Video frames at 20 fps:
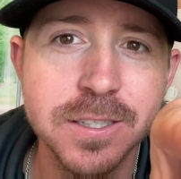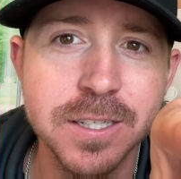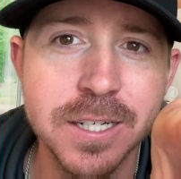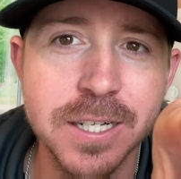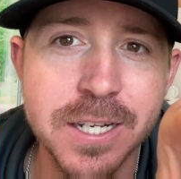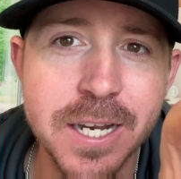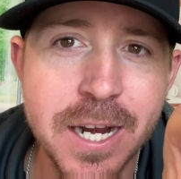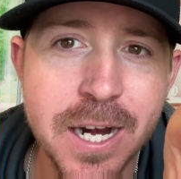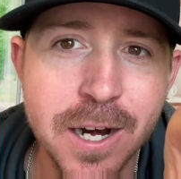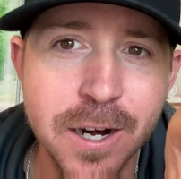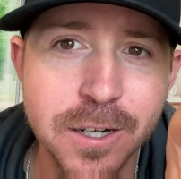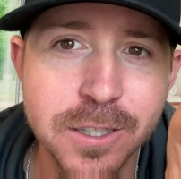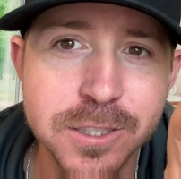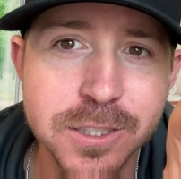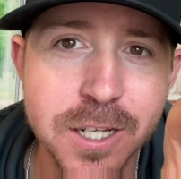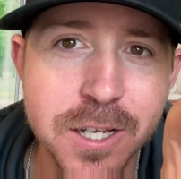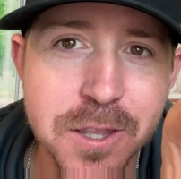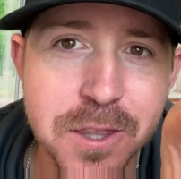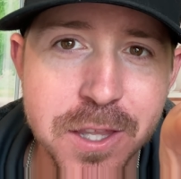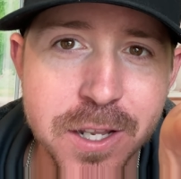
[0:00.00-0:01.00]
deer or
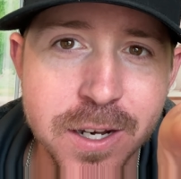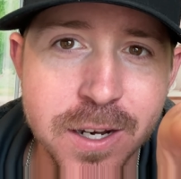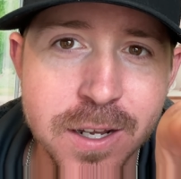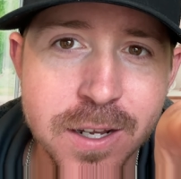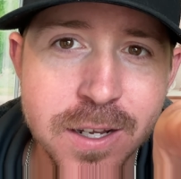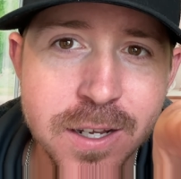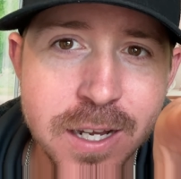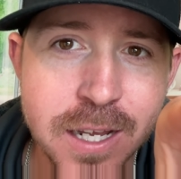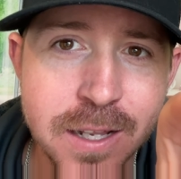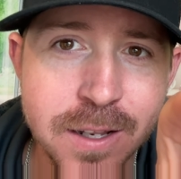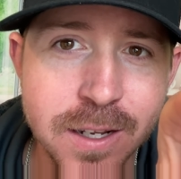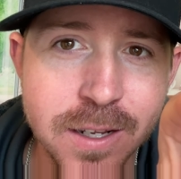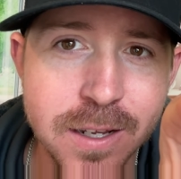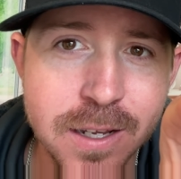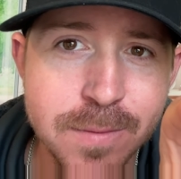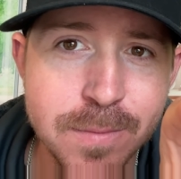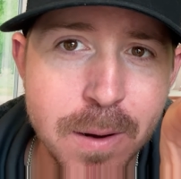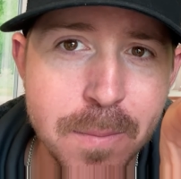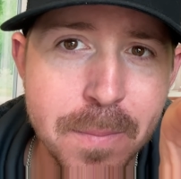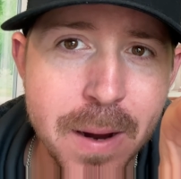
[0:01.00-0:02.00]
something in the
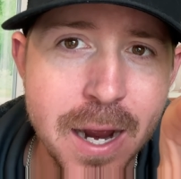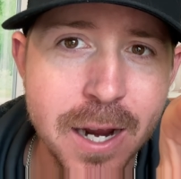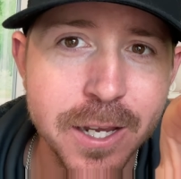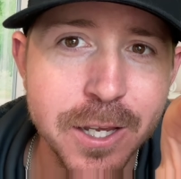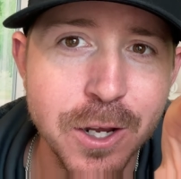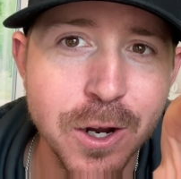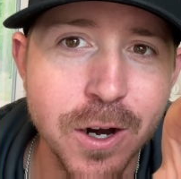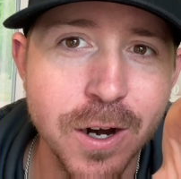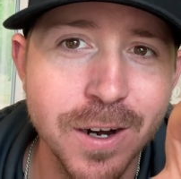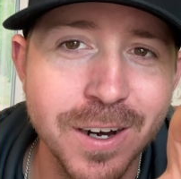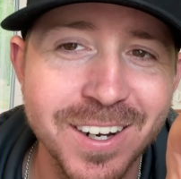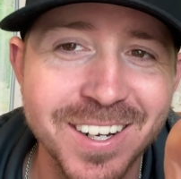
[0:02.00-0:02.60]
in my backyard.